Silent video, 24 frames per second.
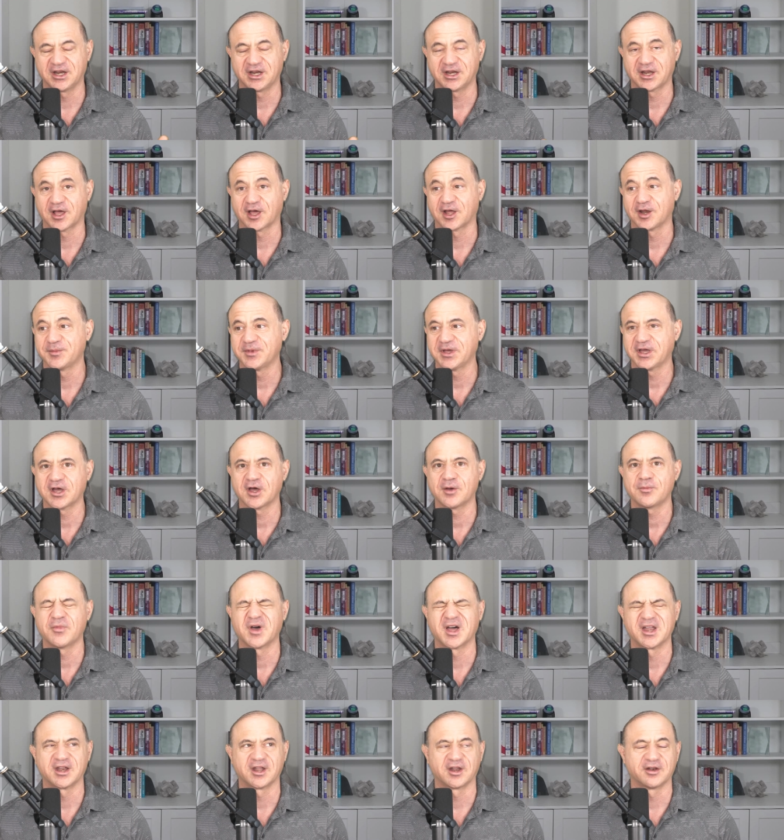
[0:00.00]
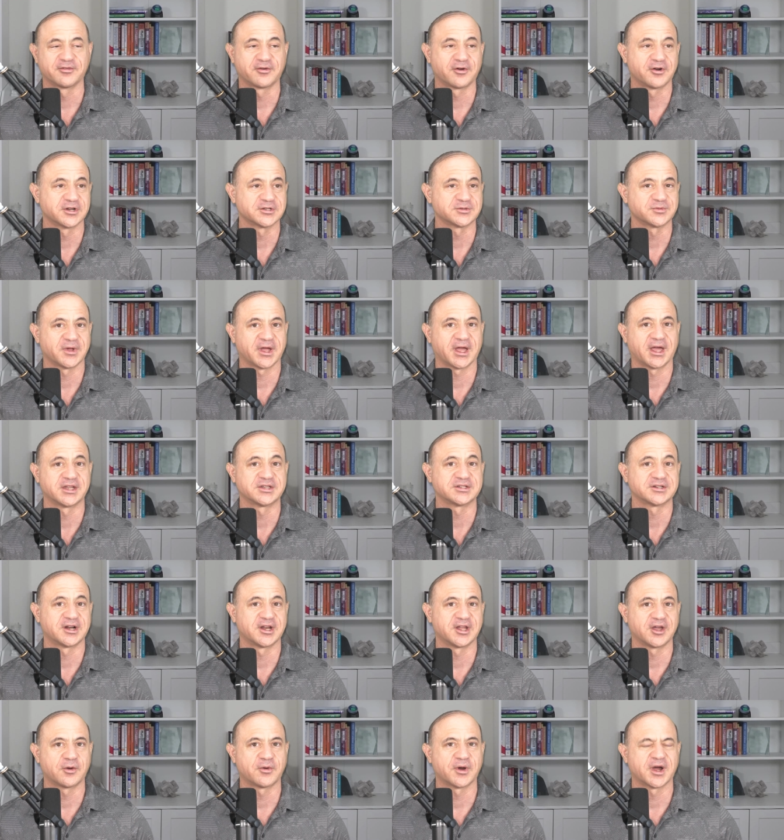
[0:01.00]
and how to become one. And of course, we'll answer
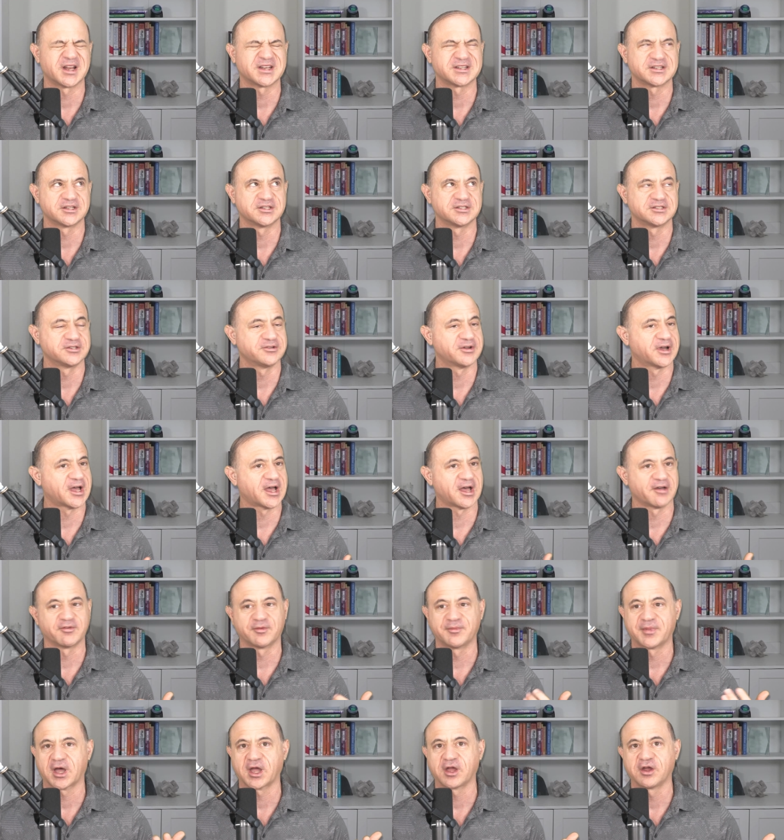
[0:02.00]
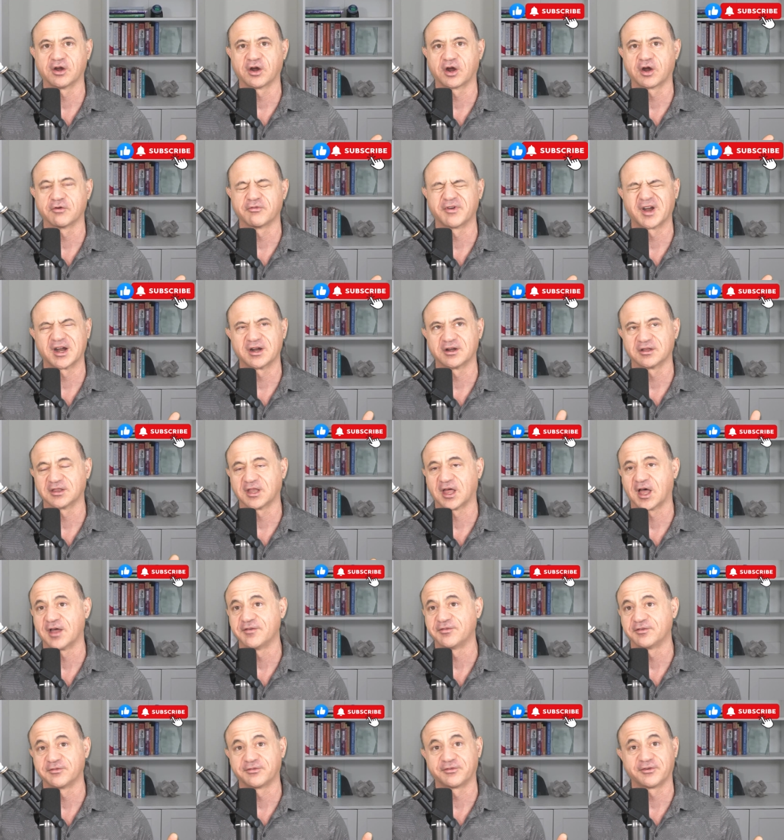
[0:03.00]
any questions you have about your career
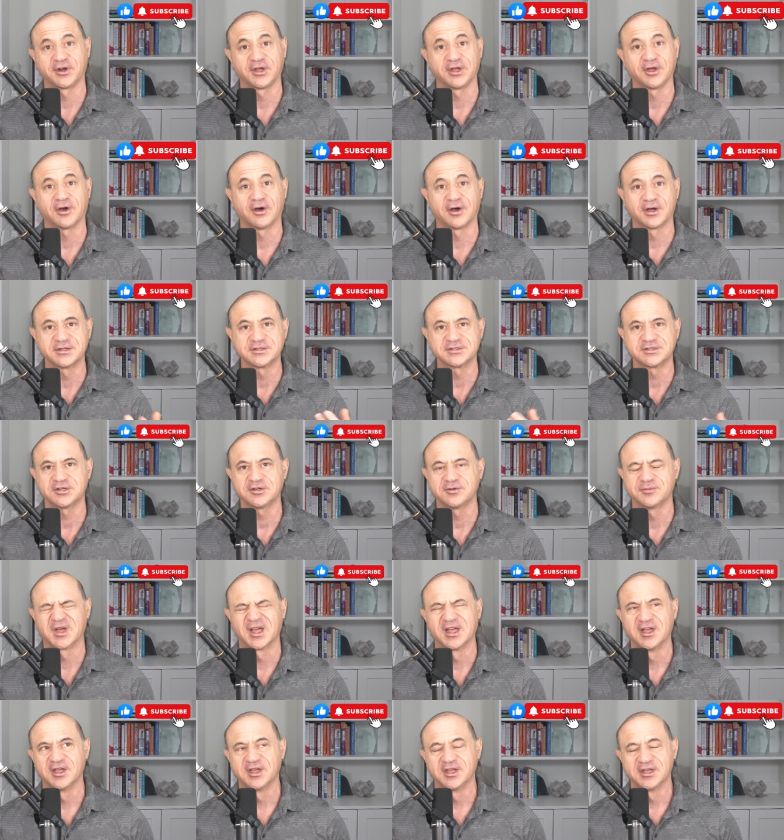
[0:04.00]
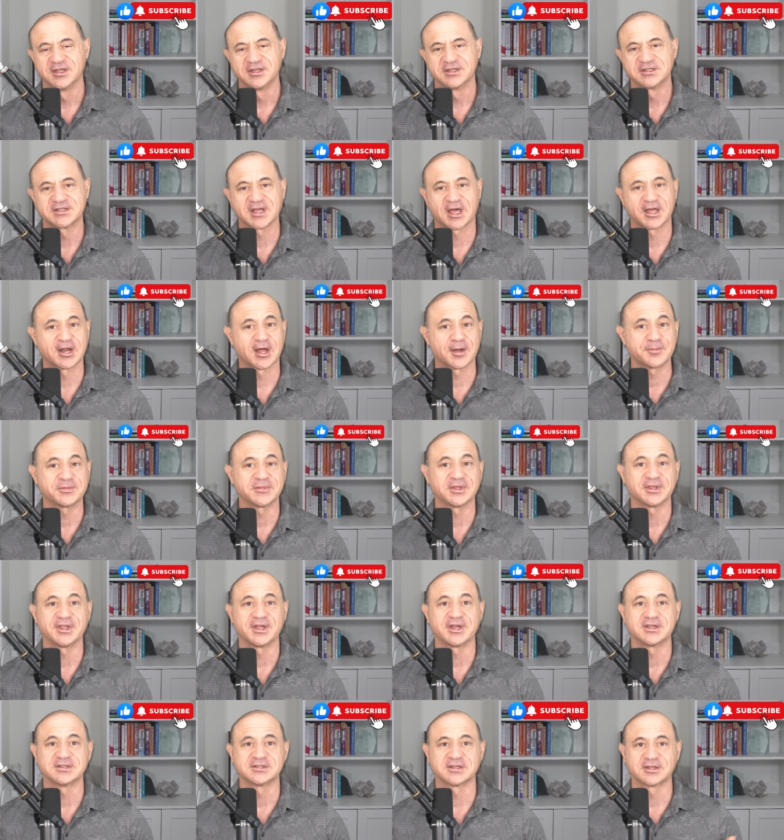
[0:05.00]
live and free on Zoom. Sign up. The
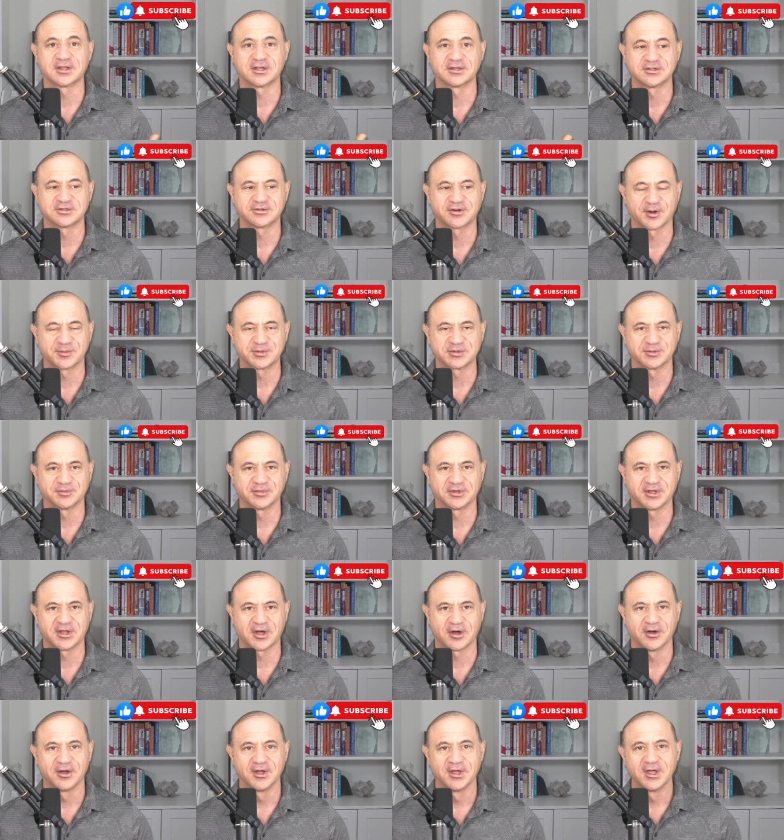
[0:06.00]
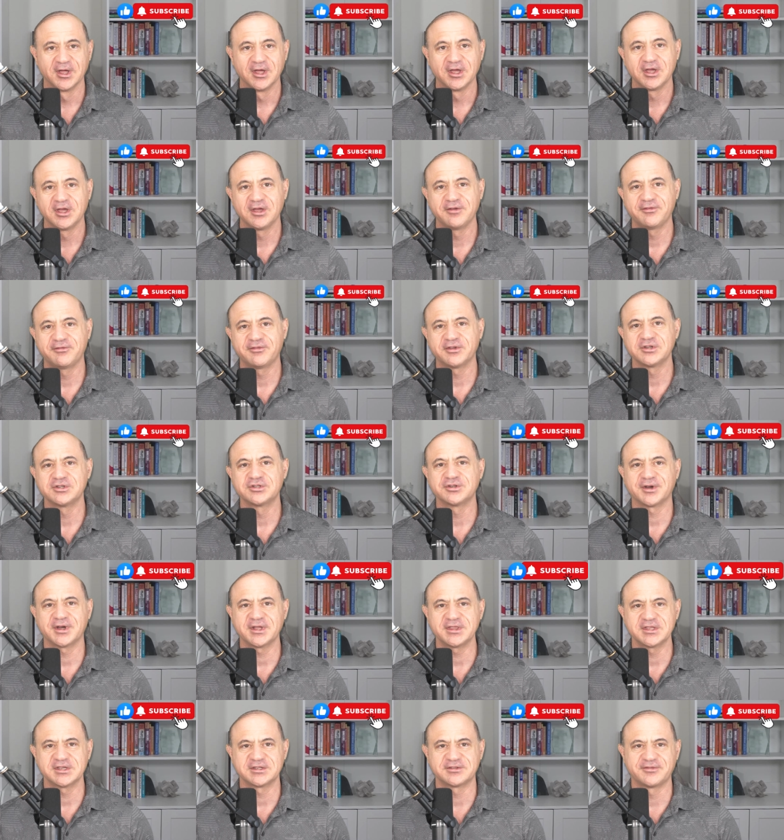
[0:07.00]
link is in the description below. If you've
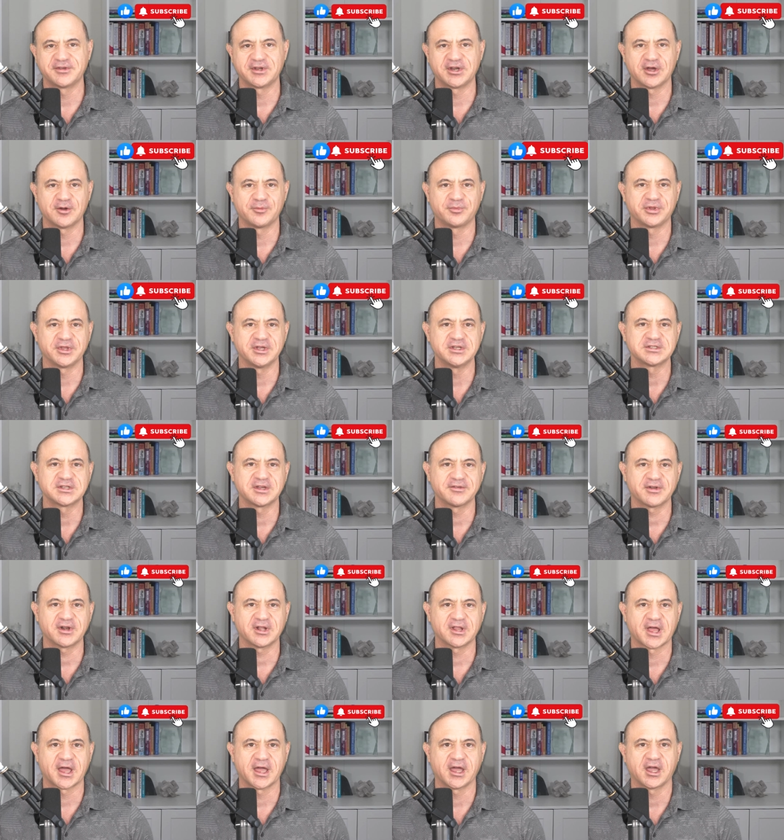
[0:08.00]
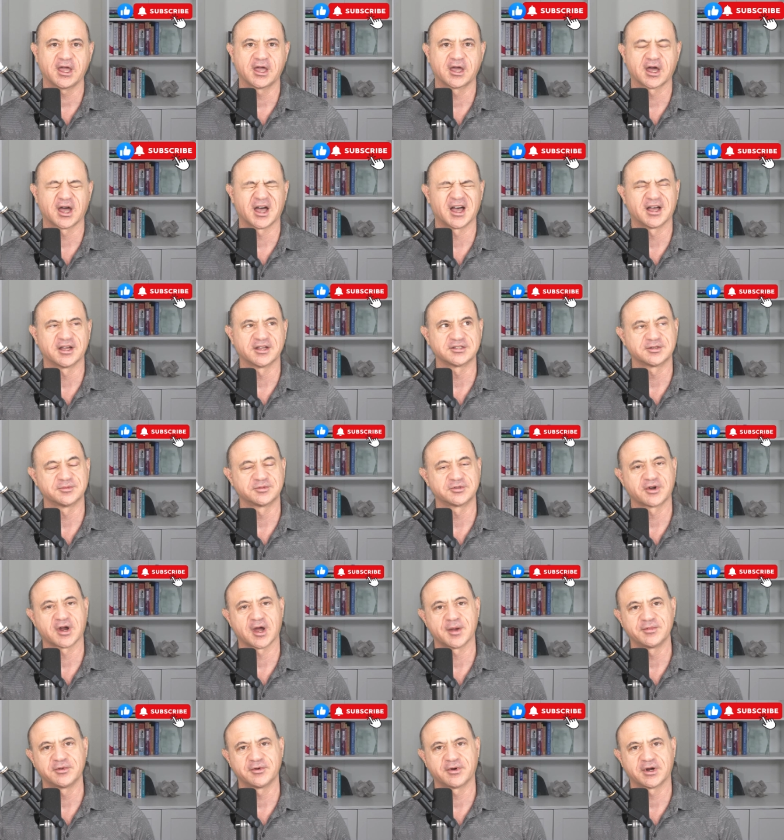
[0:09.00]
enjoyed this video, please give it a like,
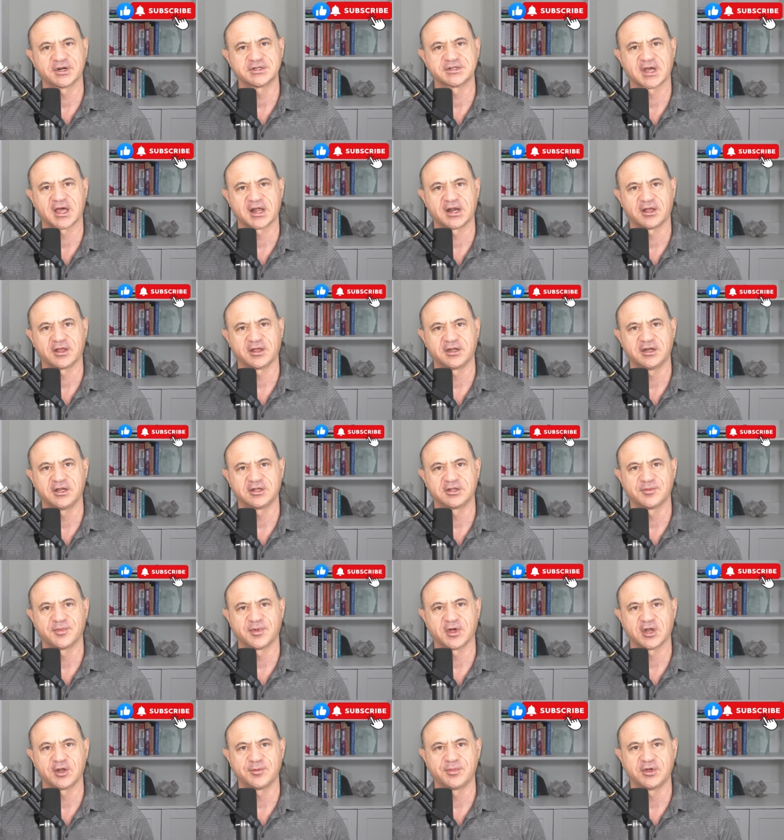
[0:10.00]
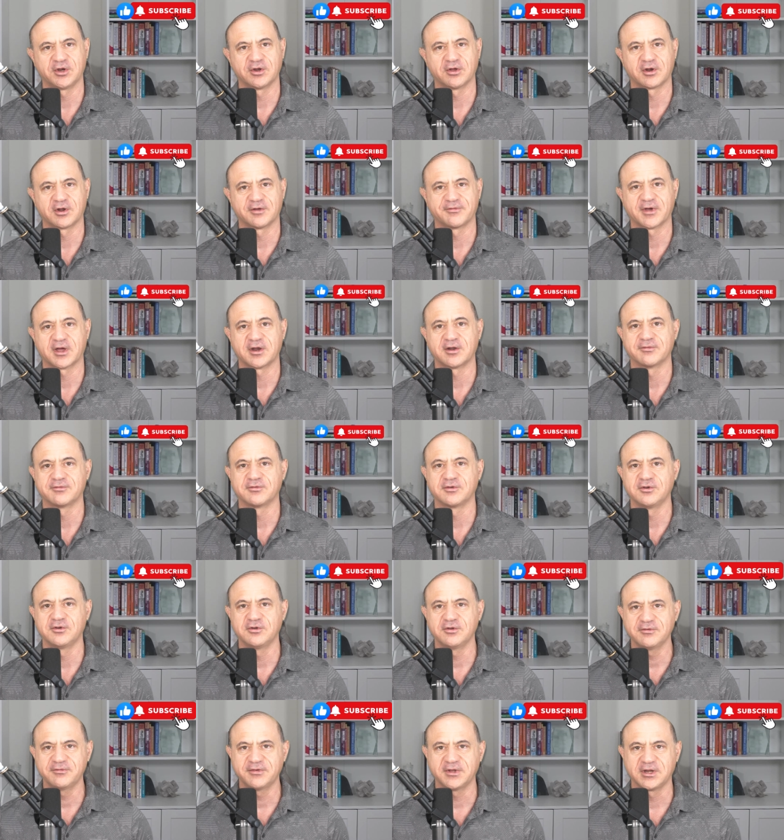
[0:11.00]
subscribe to our channel, and hit the bell to be notified of
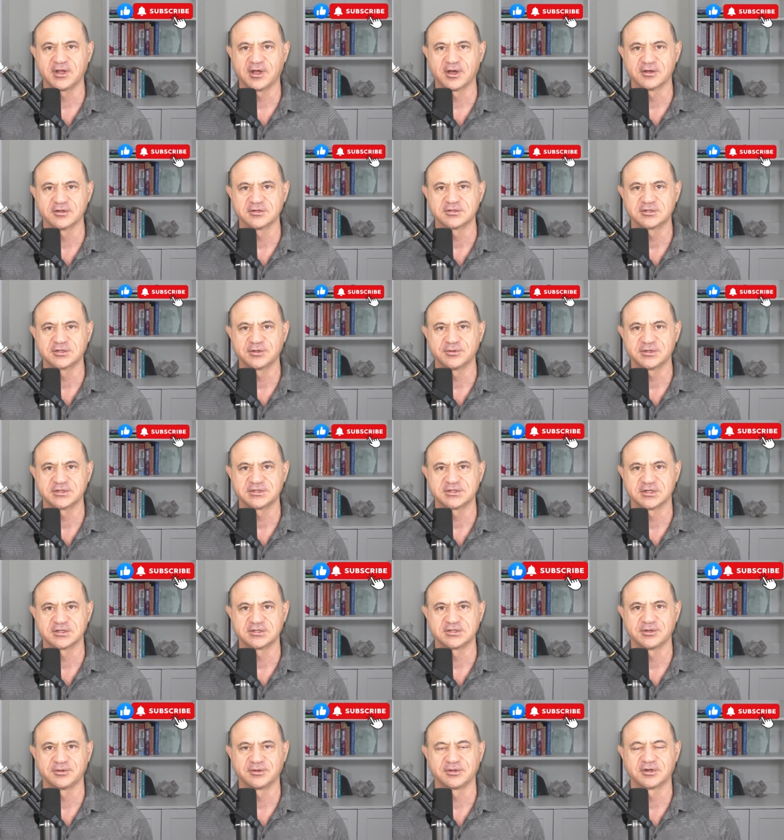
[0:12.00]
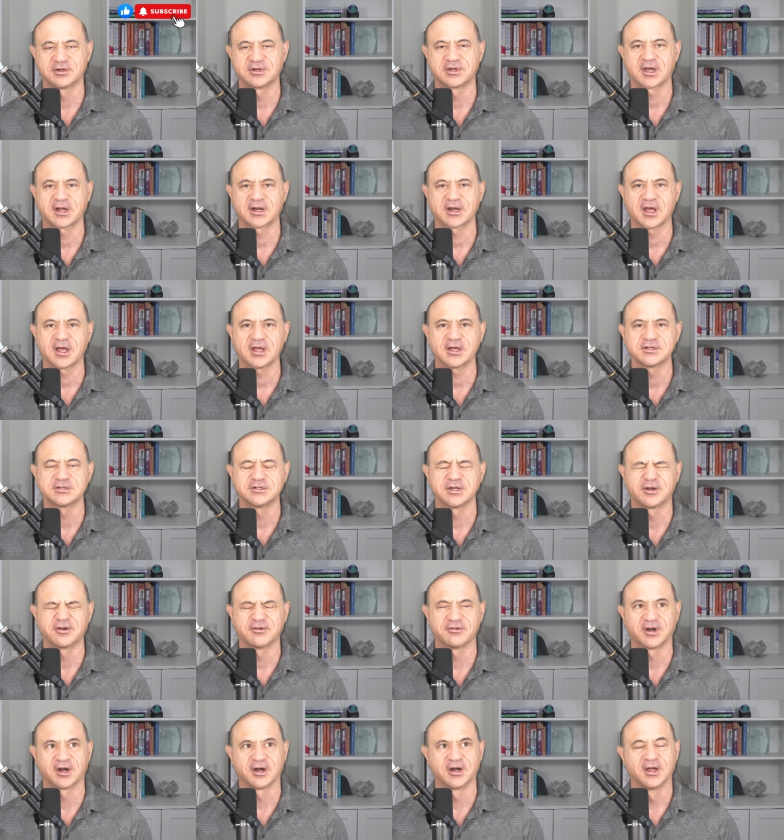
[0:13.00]
new videos to assist you in your technology
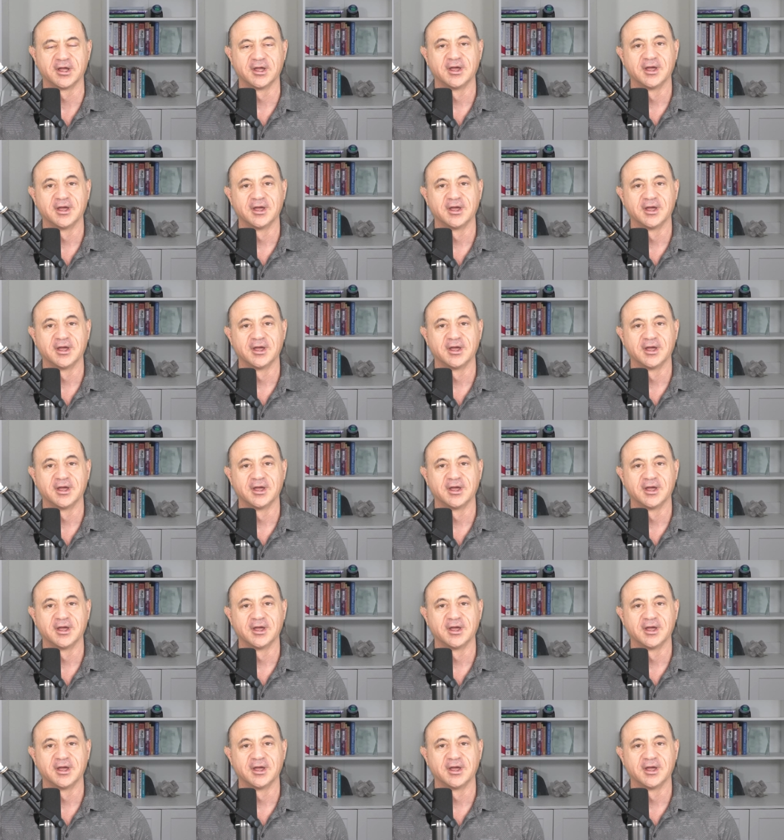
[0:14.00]
career.